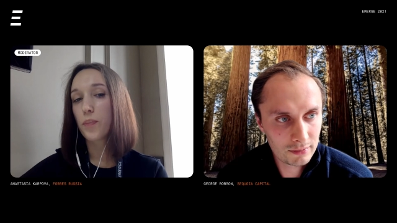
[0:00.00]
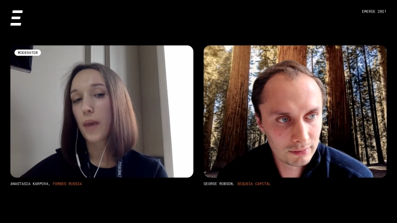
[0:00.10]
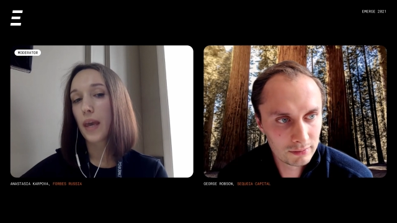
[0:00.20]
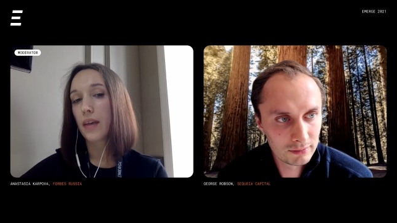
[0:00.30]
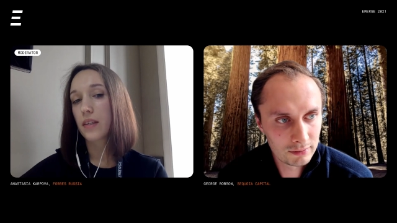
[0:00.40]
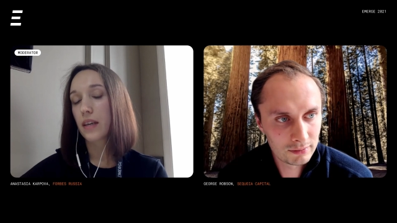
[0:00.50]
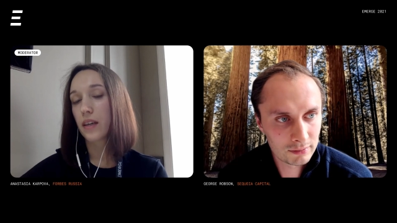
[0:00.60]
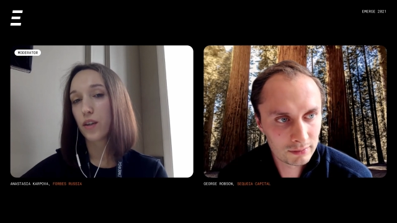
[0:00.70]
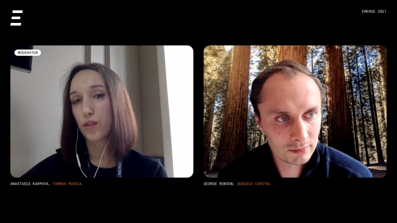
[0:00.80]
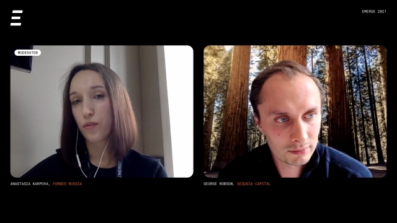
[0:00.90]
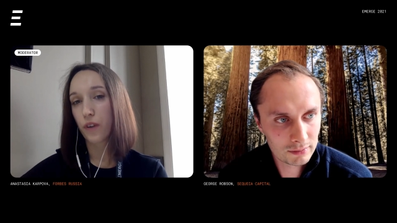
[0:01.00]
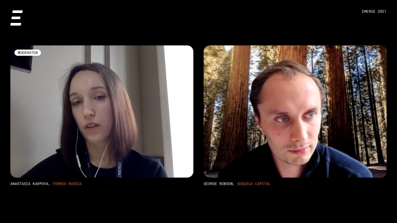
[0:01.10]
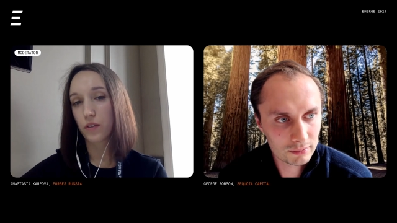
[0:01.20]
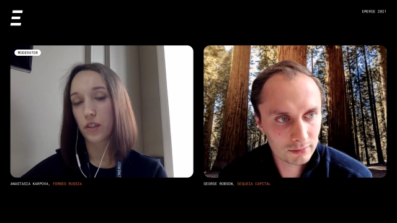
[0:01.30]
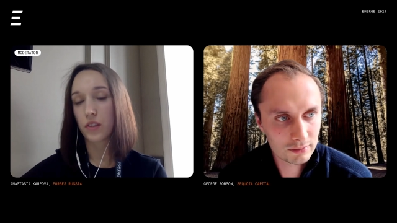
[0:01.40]
Speaker 1: makes a good
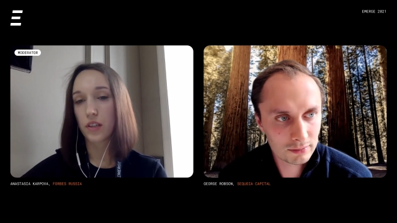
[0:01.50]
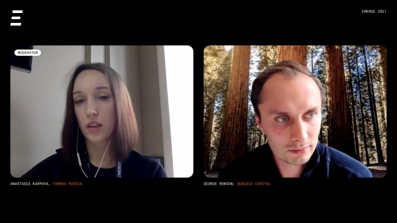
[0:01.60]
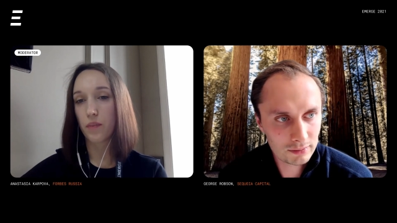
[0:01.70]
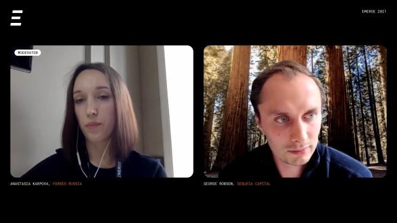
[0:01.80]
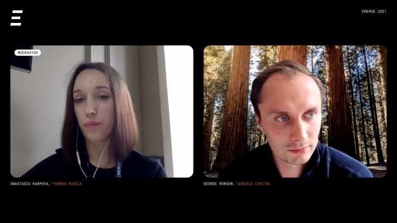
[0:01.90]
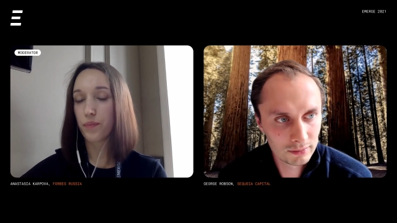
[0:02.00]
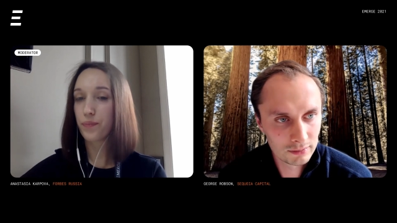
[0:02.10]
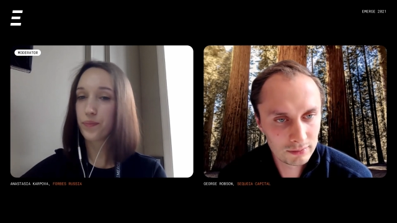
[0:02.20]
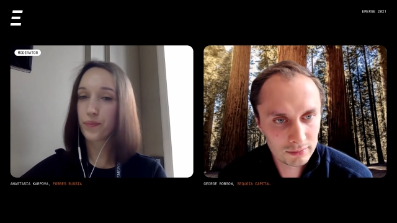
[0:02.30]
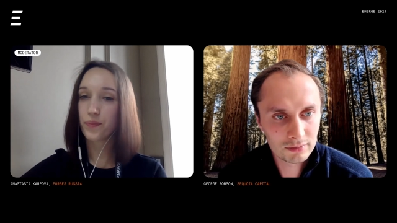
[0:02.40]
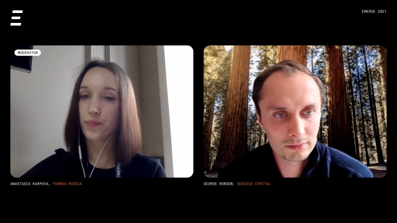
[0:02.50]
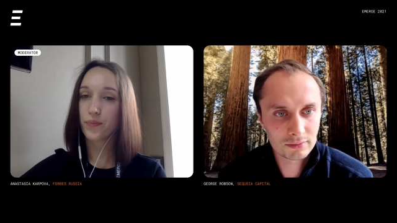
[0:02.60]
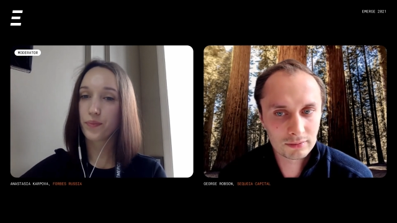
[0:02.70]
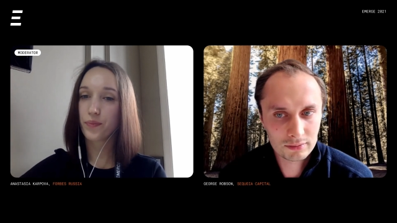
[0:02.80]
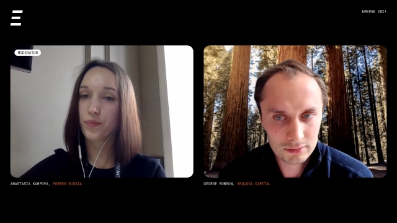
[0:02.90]
founding team?
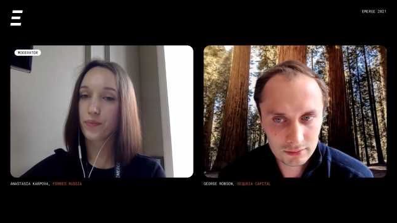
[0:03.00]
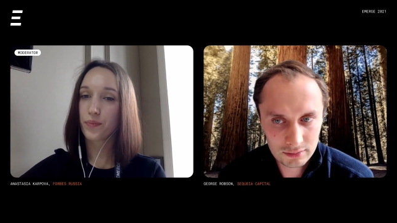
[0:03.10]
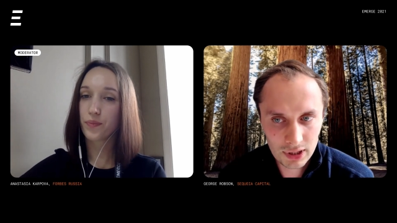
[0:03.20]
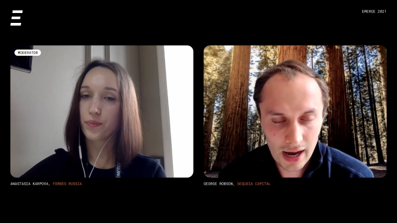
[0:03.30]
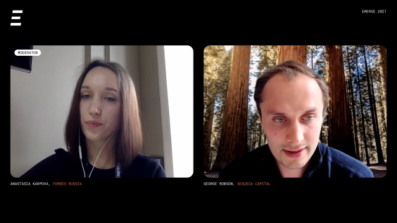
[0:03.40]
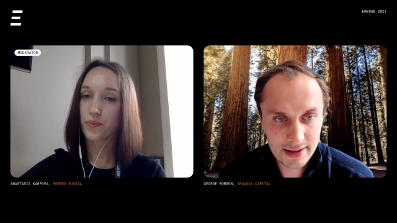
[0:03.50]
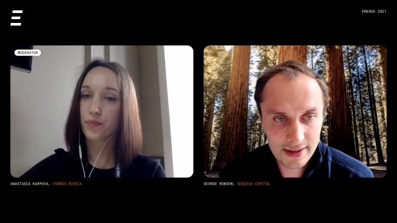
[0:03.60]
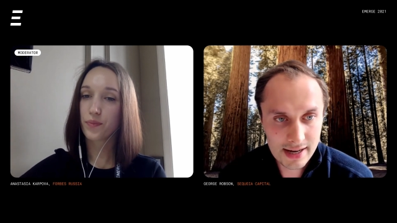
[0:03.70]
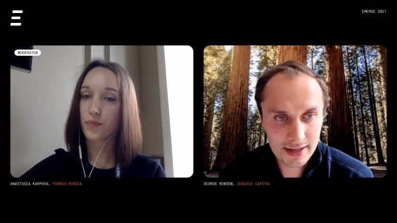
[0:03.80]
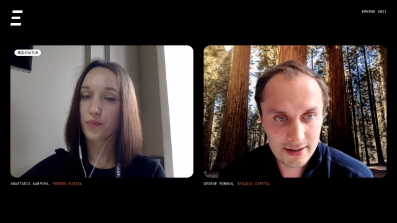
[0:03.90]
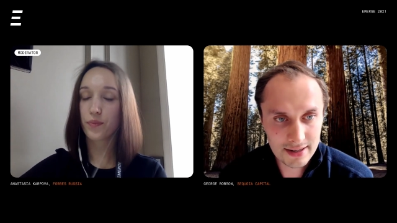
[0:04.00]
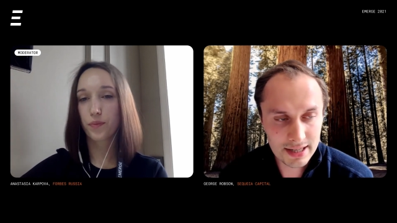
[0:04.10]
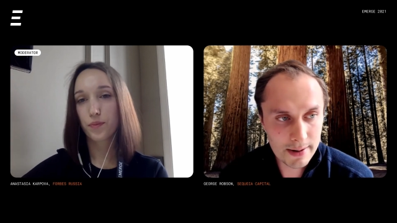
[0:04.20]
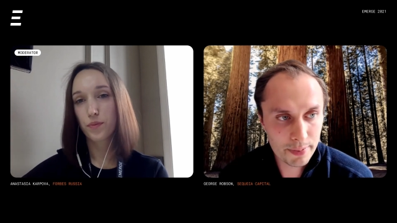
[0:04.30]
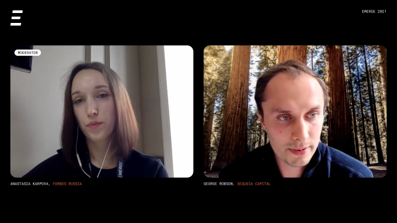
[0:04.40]
Speaker 2: I think
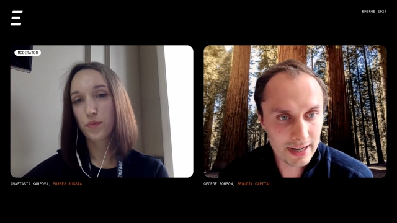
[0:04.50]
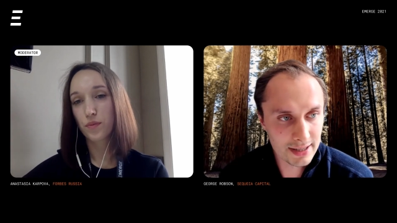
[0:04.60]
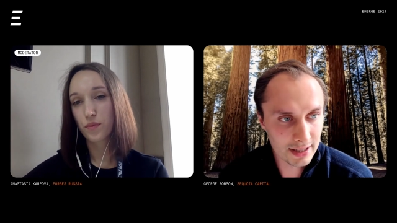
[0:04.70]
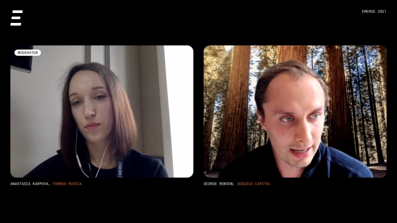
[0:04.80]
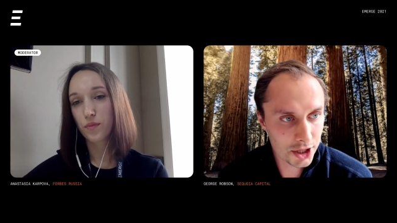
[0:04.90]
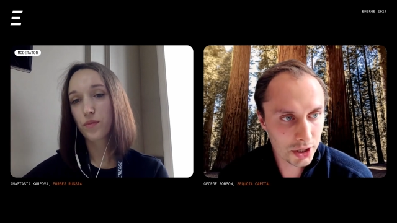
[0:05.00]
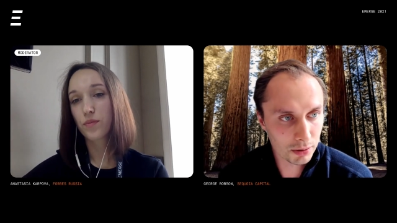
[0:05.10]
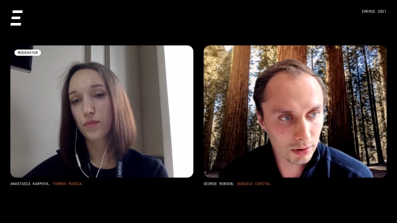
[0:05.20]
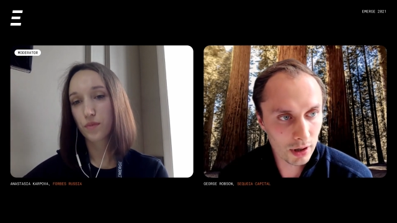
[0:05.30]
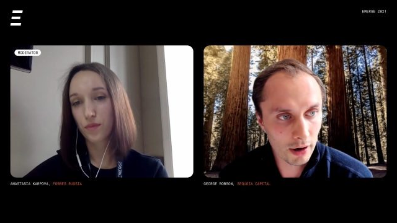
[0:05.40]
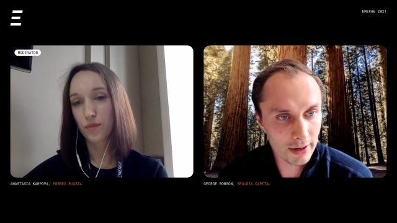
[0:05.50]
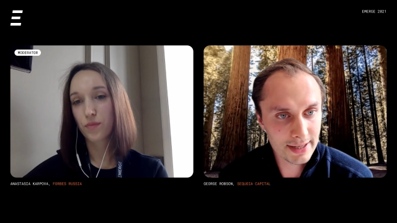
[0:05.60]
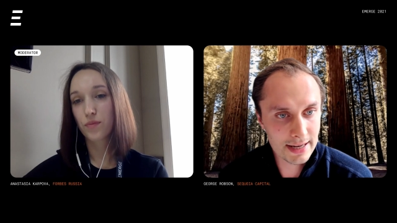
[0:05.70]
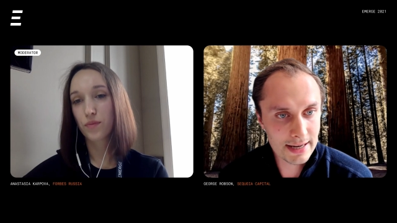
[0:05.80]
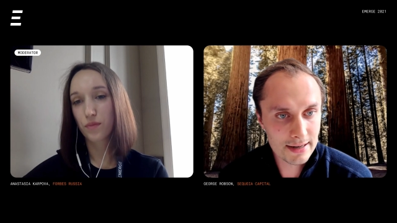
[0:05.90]
deep intellectual
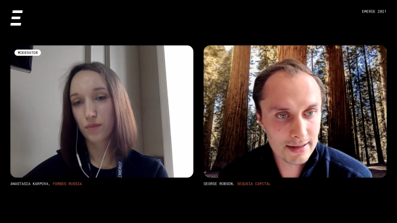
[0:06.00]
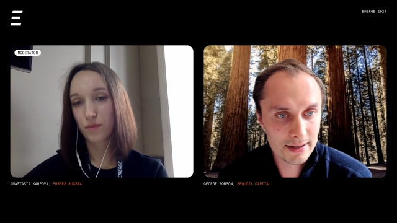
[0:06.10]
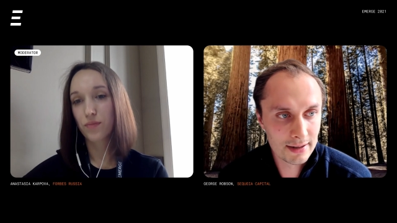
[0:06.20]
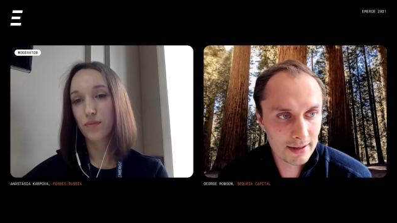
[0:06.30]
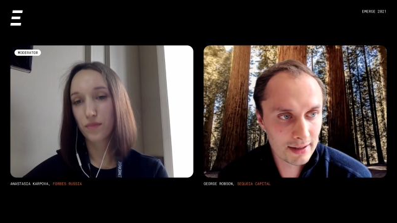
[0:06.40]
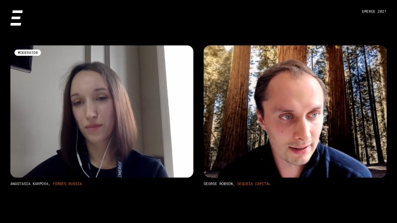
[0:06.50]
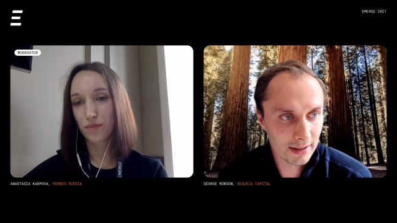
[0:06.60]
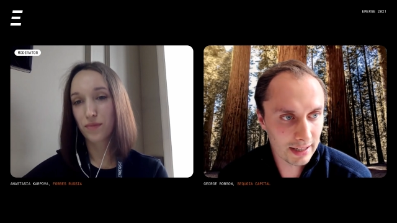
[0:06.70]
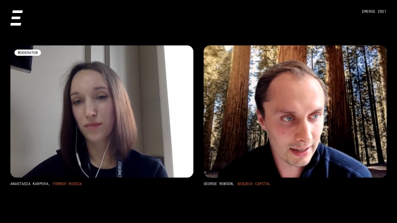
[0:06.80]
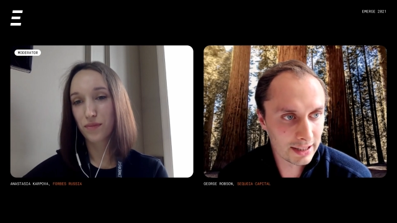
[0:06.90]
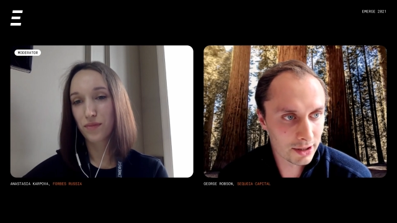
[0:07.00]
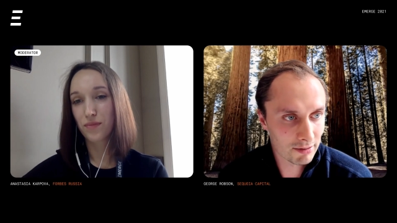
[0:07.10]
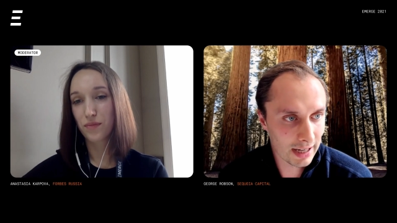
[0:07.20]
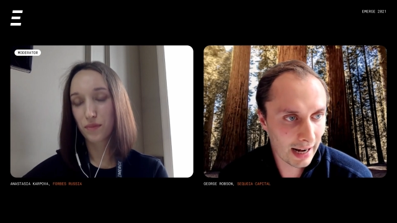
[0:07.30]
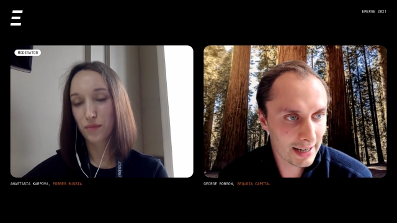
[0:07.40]
honesty. Like, I think the
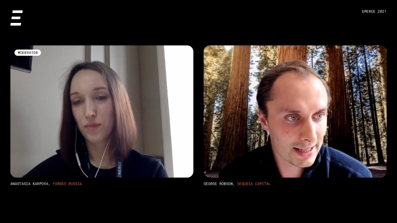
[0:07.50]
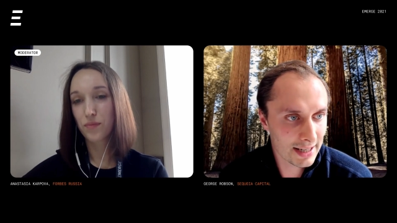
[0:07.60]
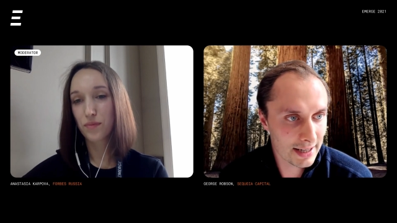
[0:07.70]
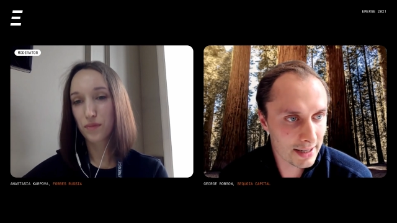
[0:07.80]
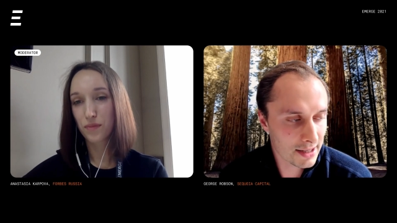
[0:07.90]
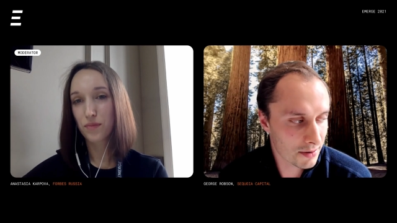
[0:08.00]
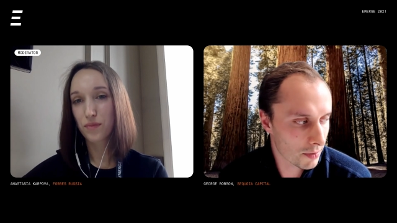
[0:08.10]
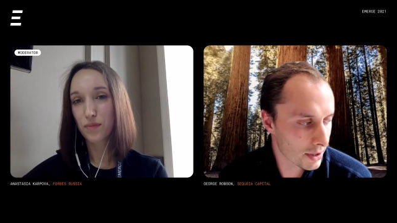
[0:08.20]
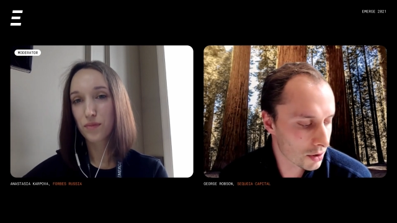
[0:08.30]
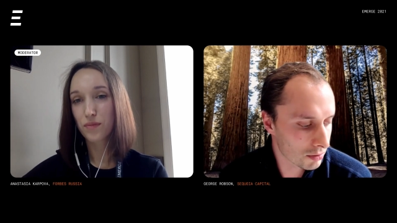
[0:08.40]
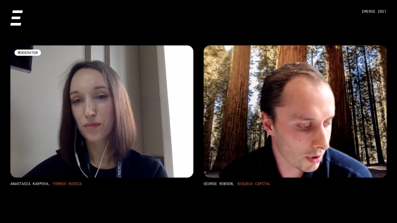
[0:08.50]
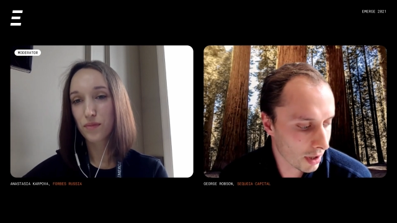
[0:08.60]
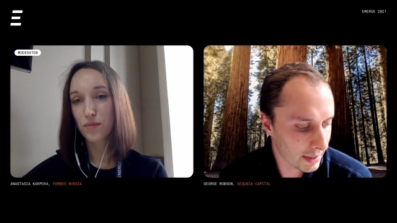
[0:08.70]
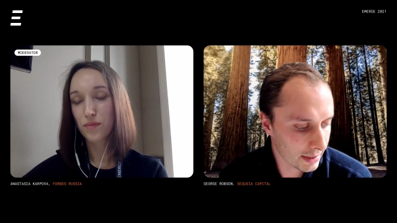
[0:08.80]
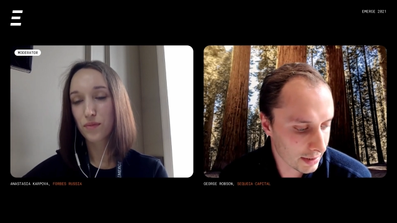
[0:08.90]
reality is when you're
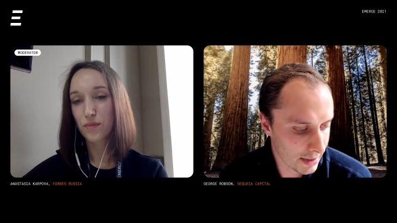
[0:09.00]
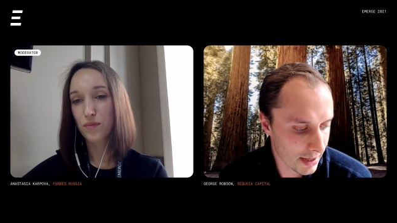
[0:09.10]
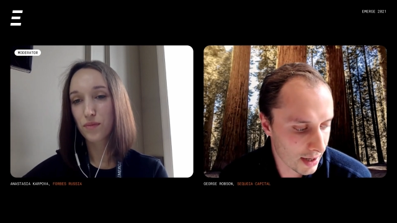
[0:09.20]
running an